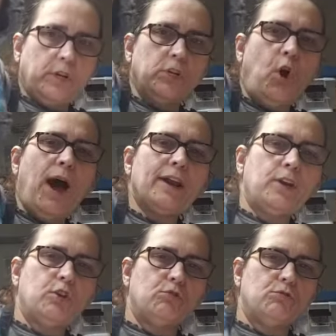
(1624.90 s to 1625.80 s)
not a
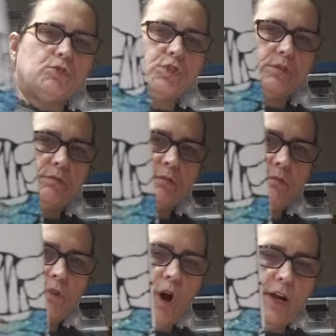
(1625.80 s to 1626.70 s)
huge
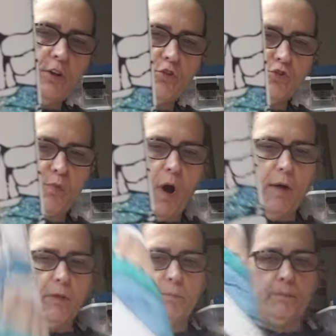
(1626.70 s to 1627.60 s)

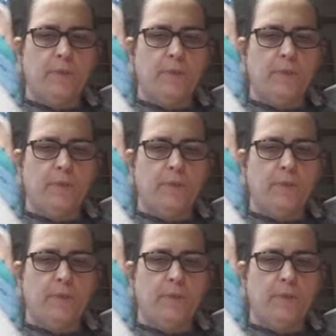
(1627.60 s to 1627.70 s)
problem.